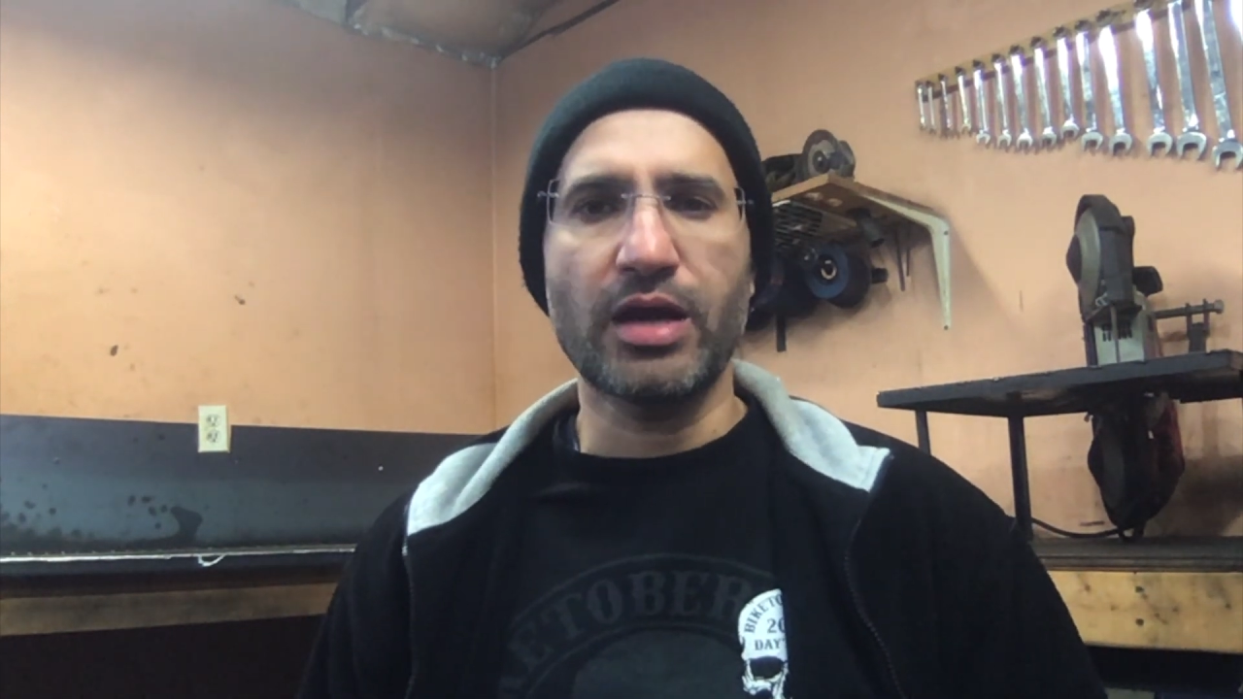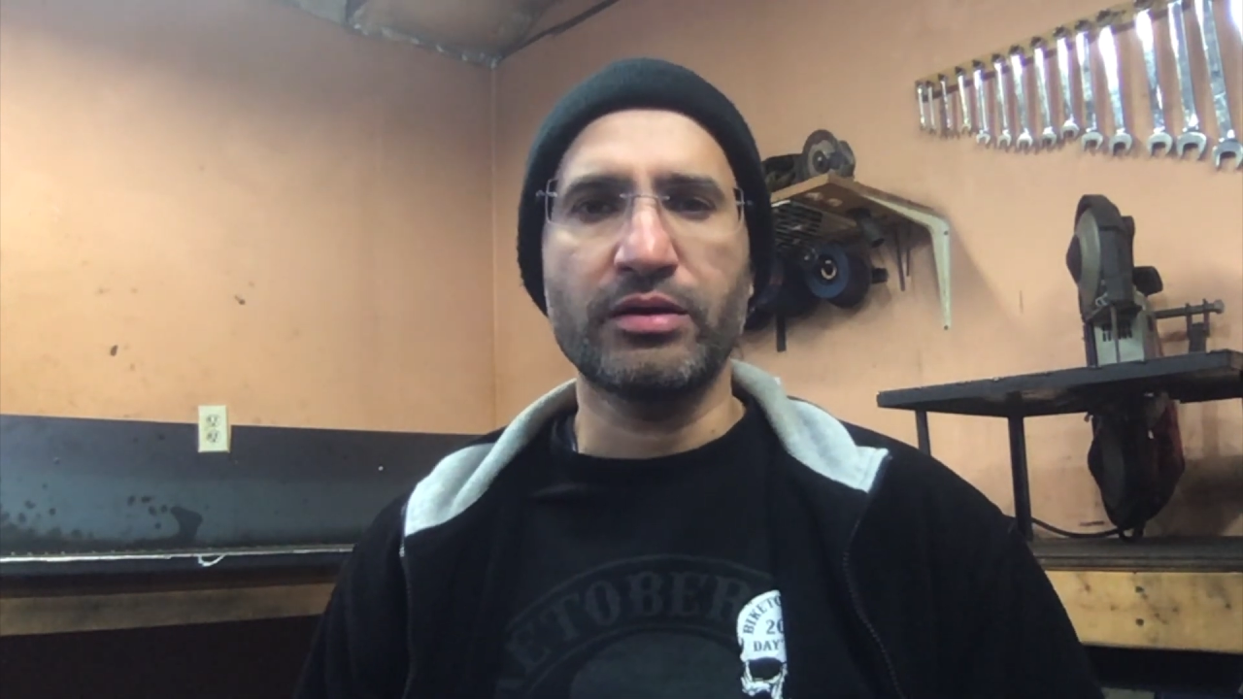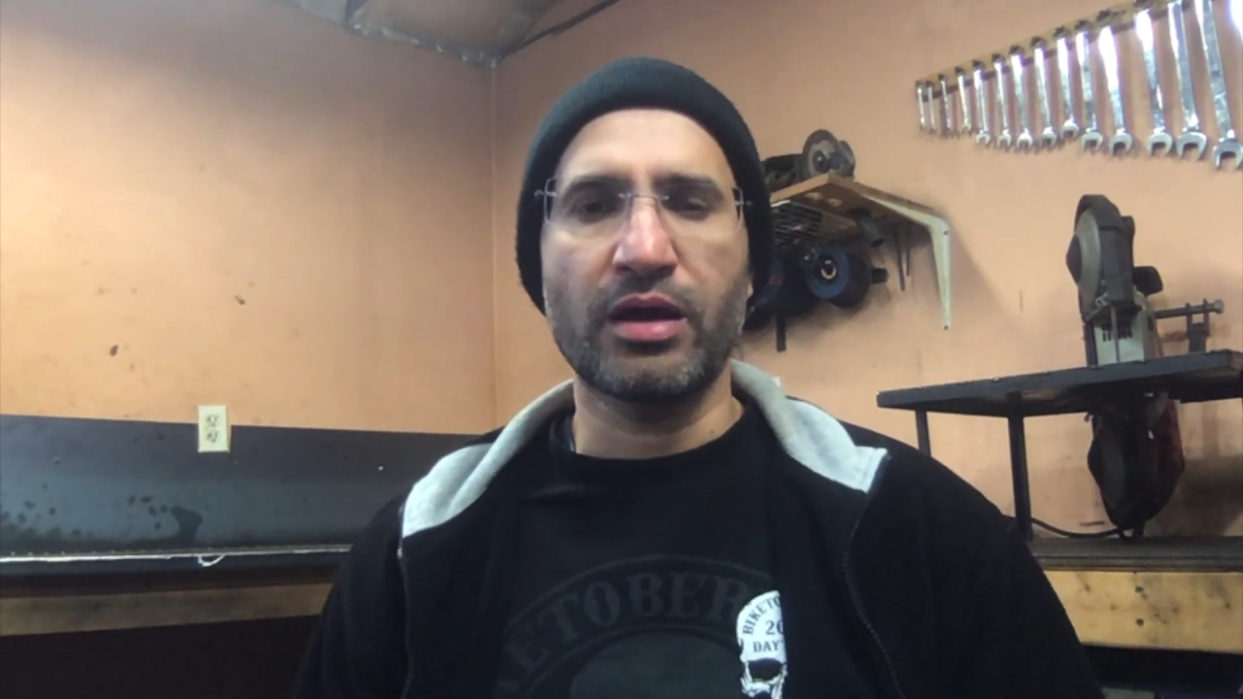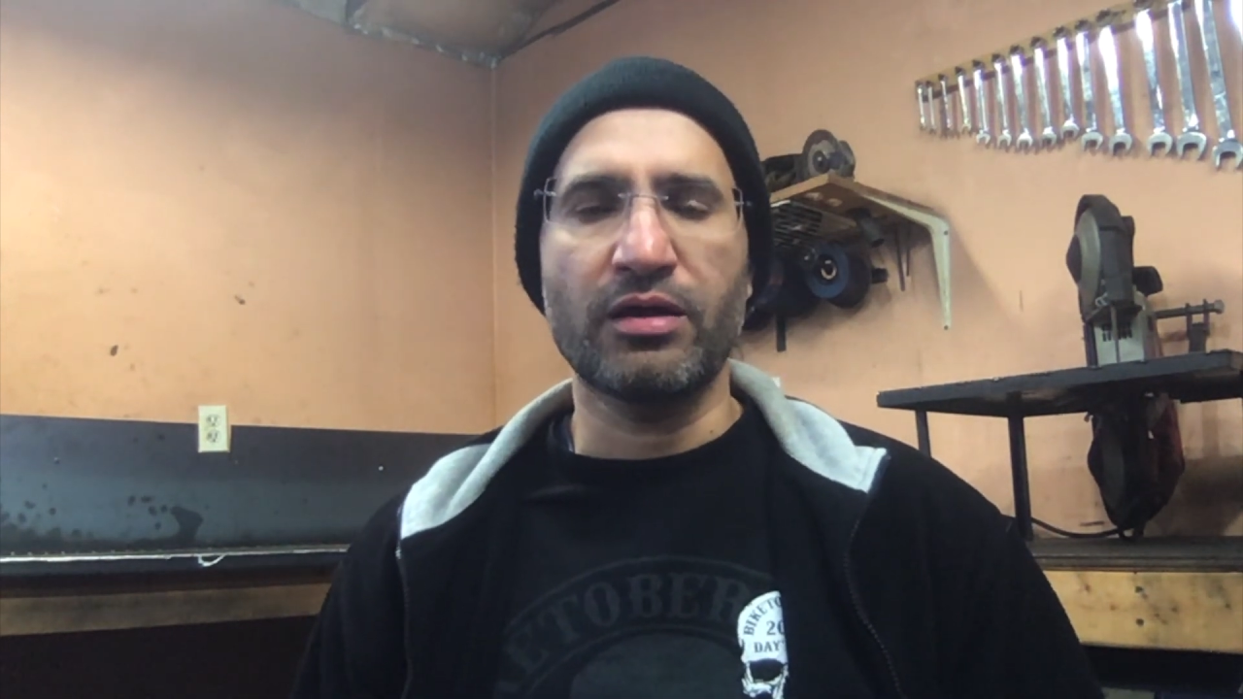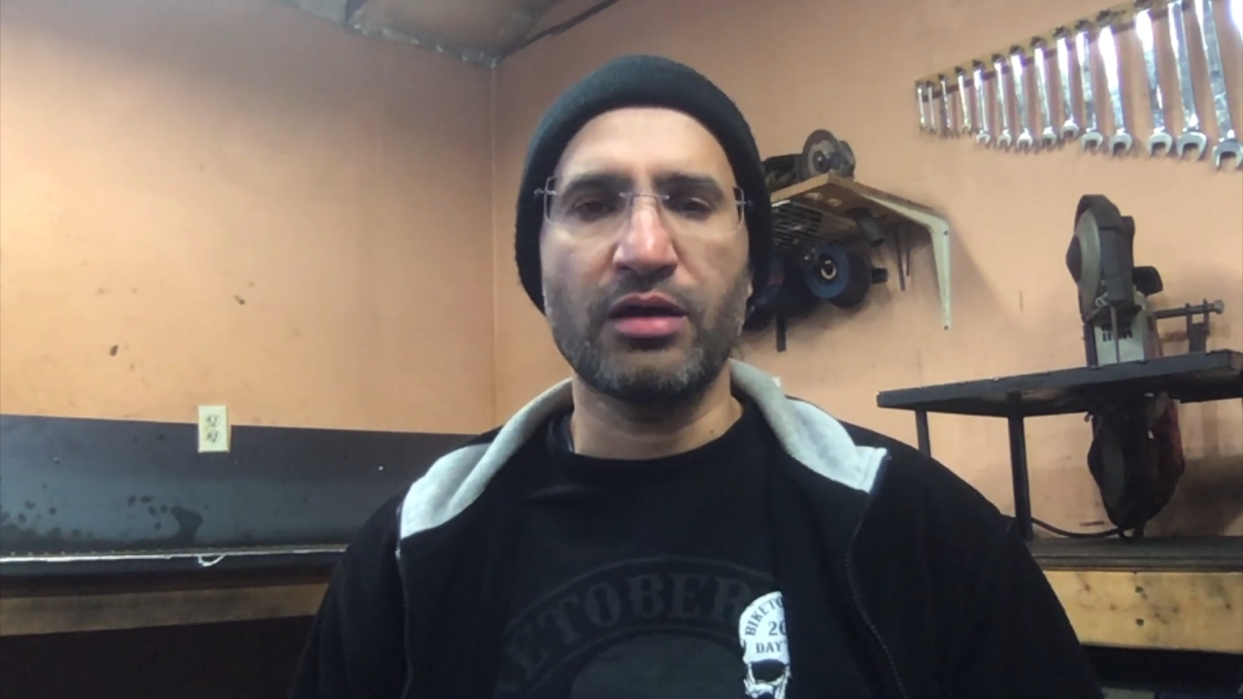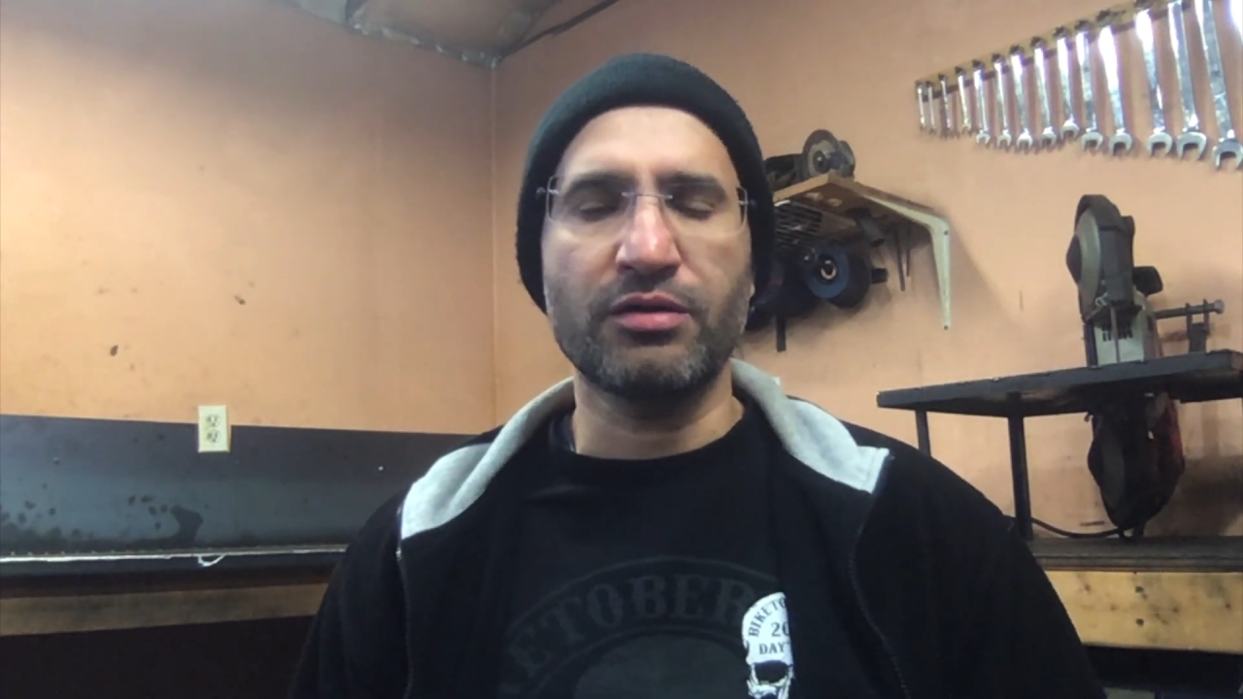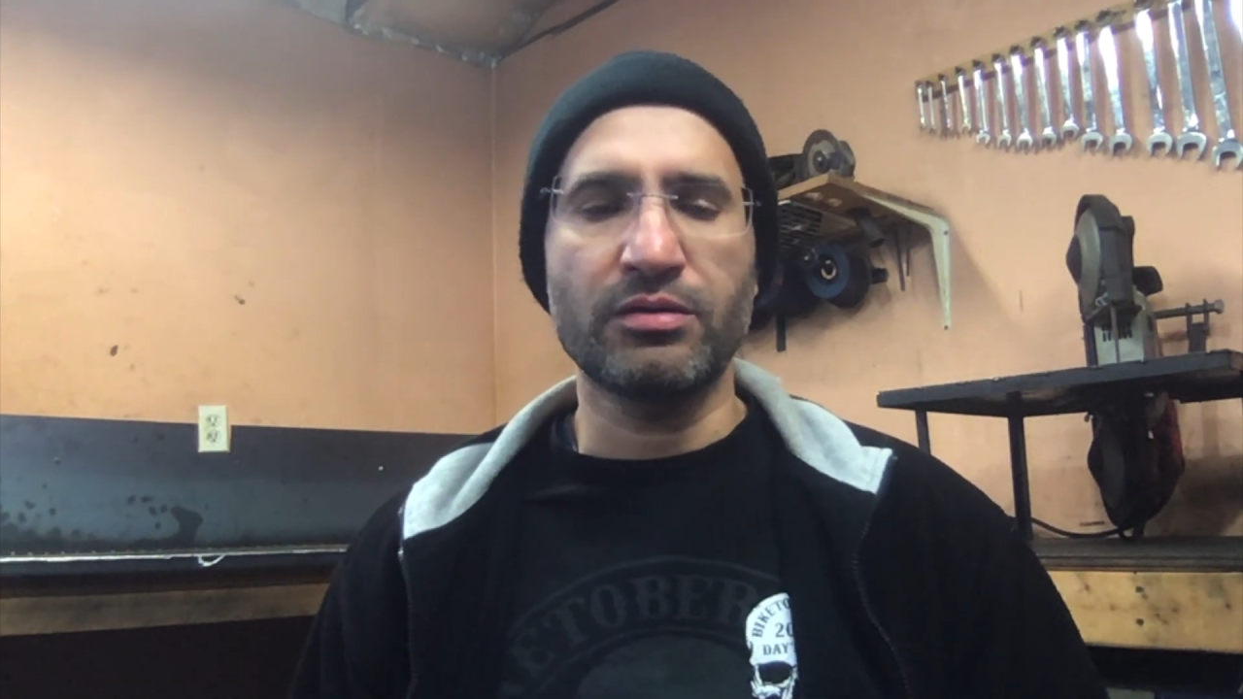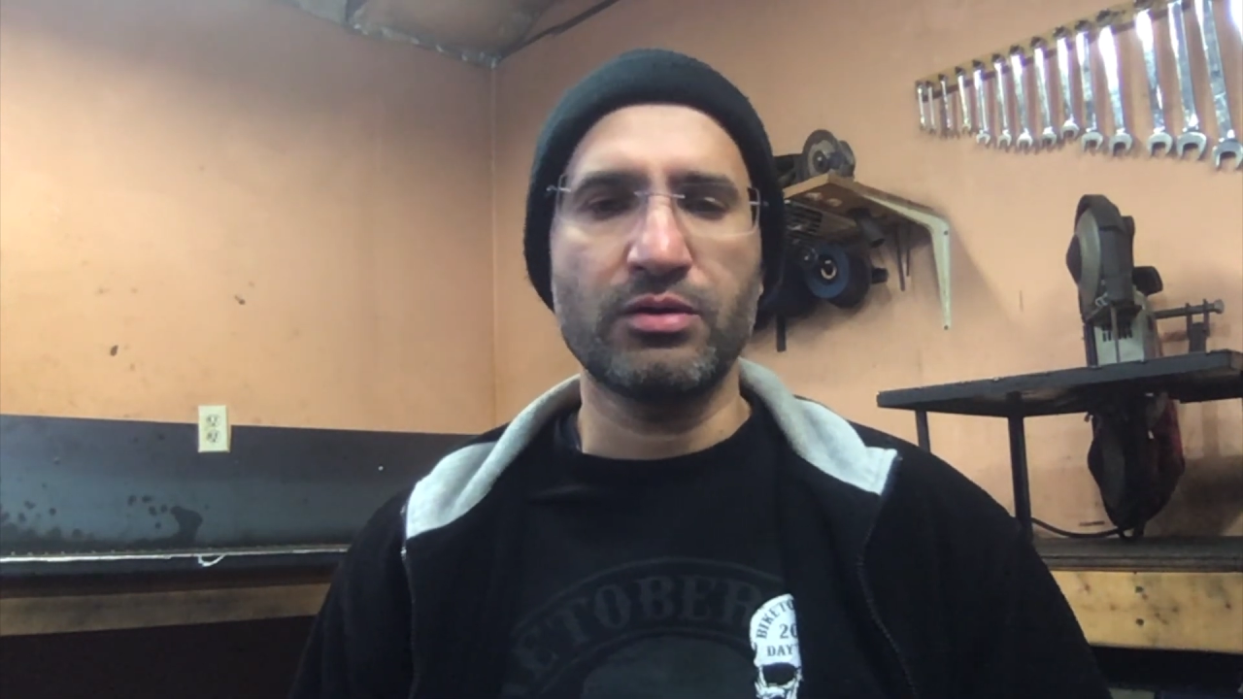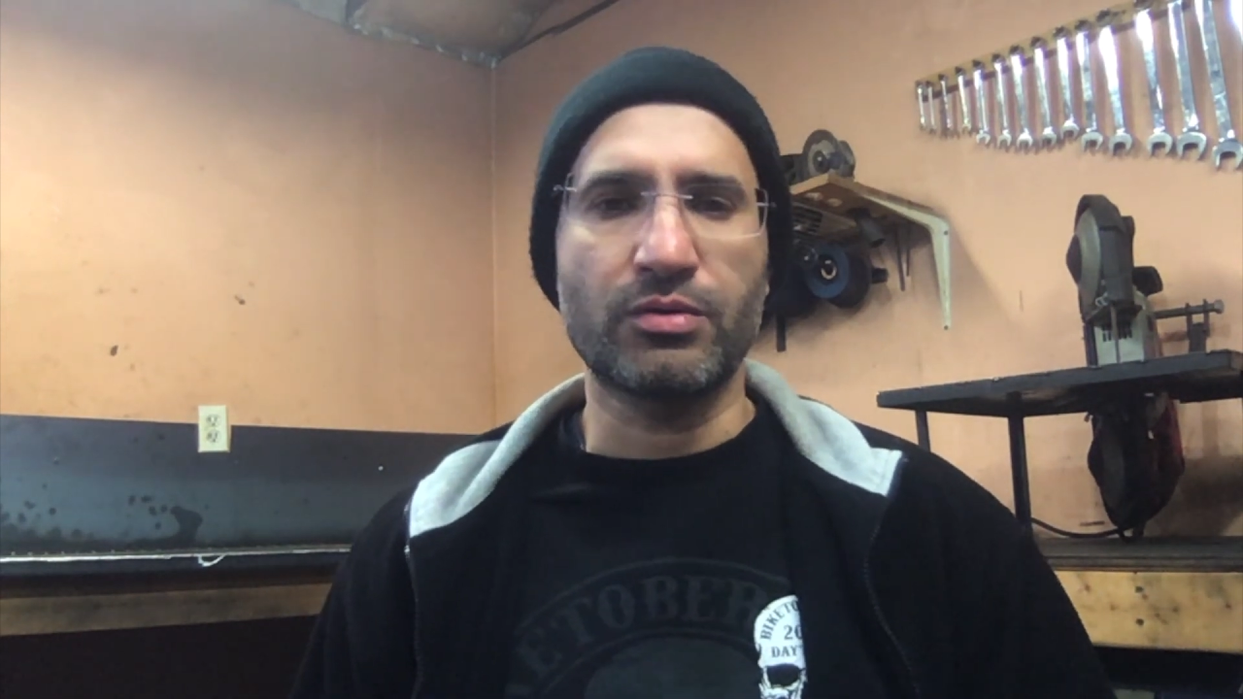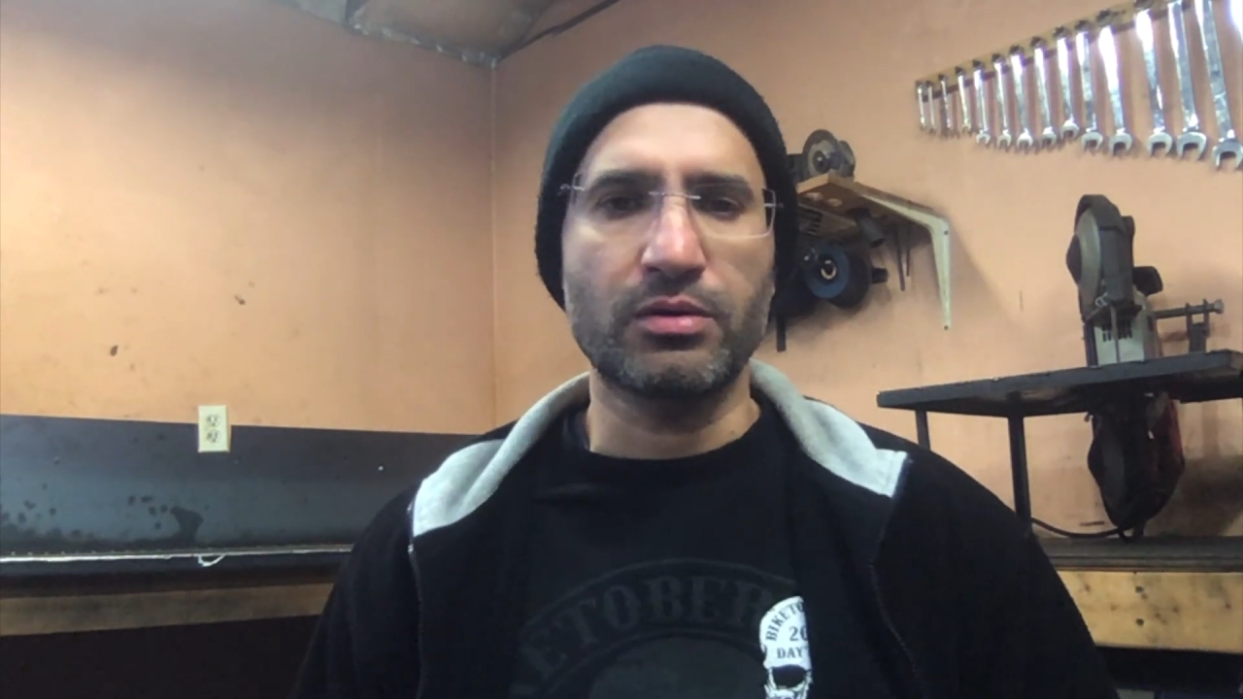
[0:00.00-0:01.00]
I
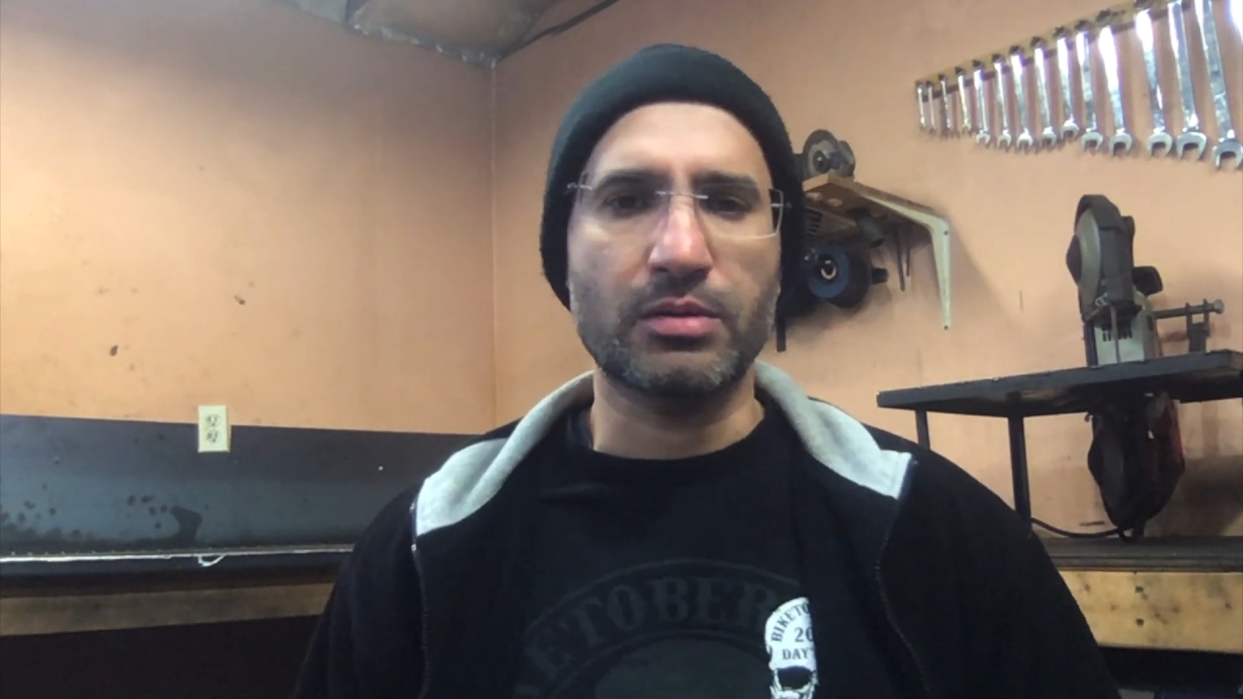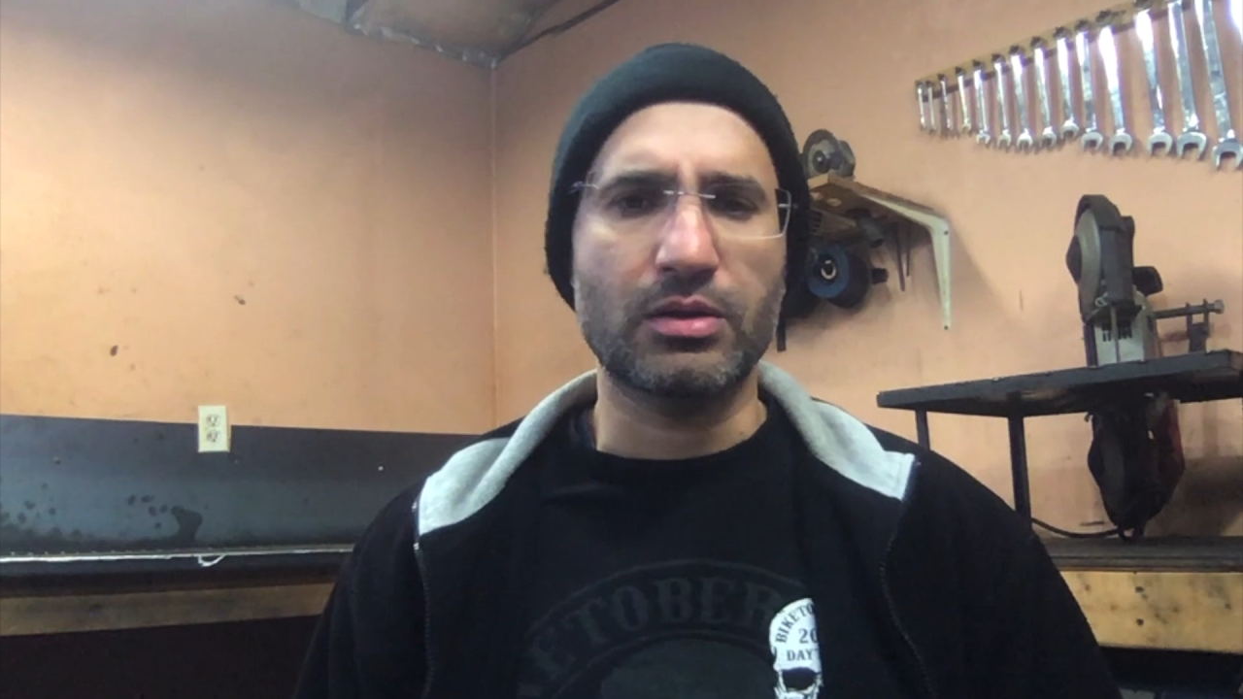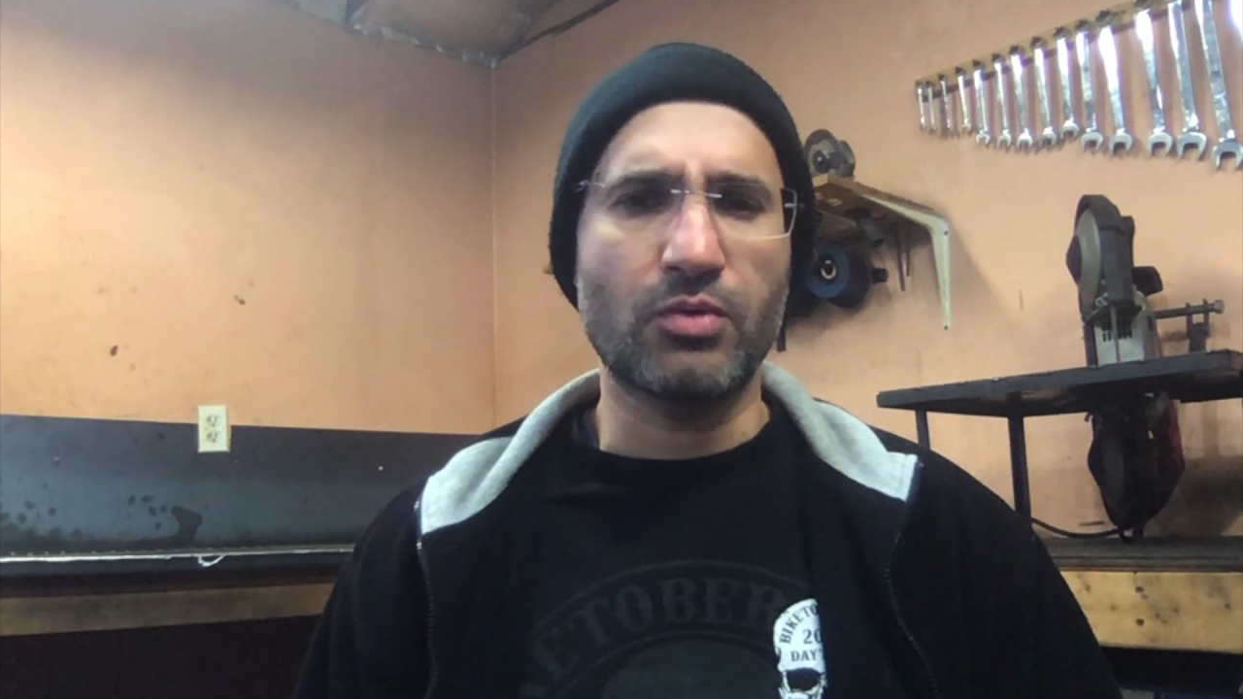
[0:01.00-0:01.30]
thought they were